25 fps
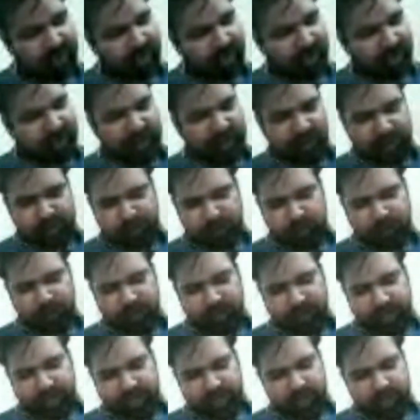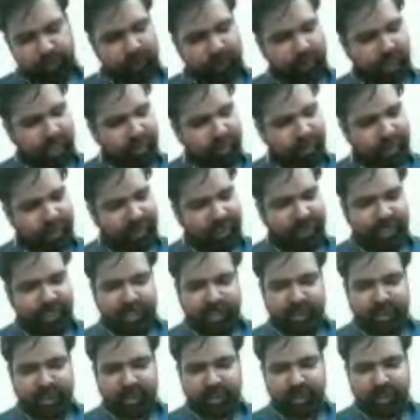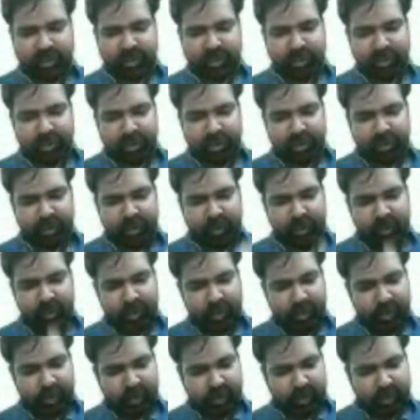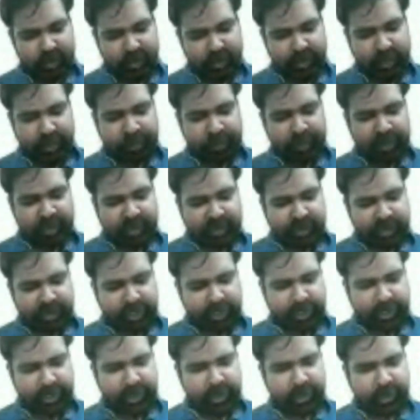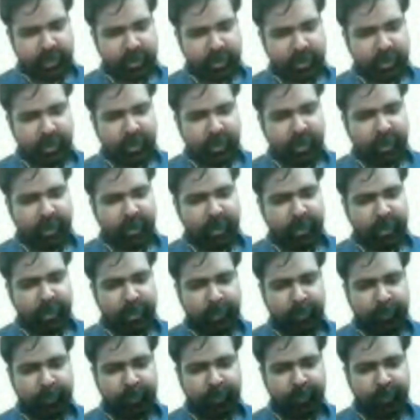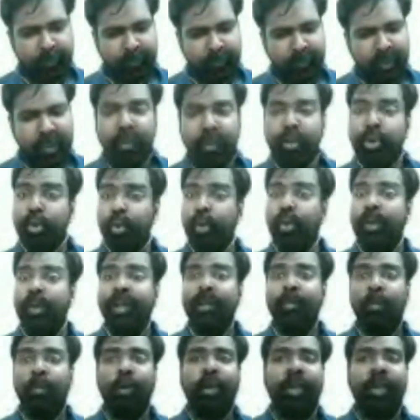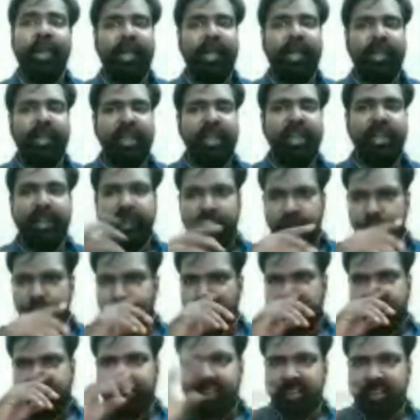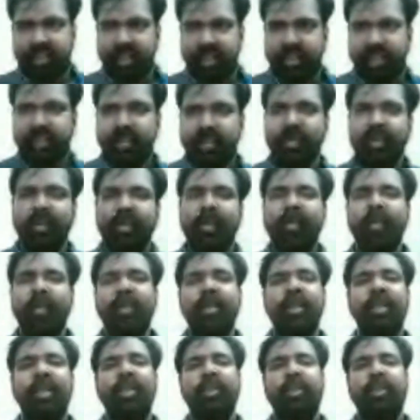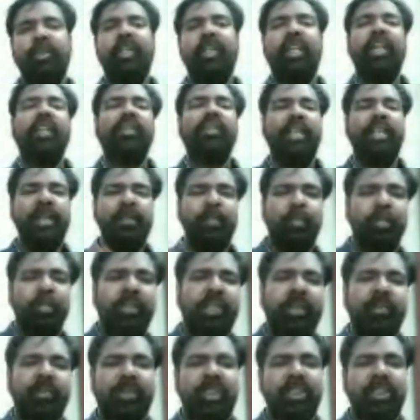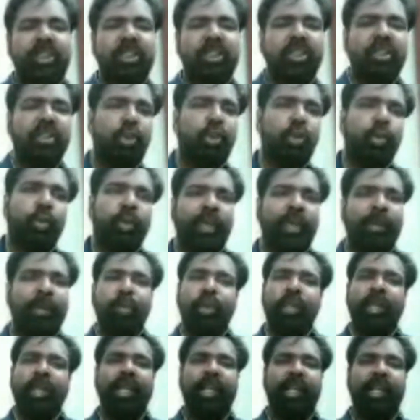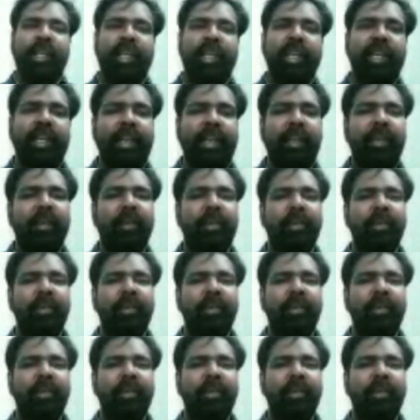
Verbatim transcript: Just for the sake of convenience, let me say uh, Chunni, Munni, and Dini, for instance. So there are three Muslim sisters, Chunni, Munni, and Dini.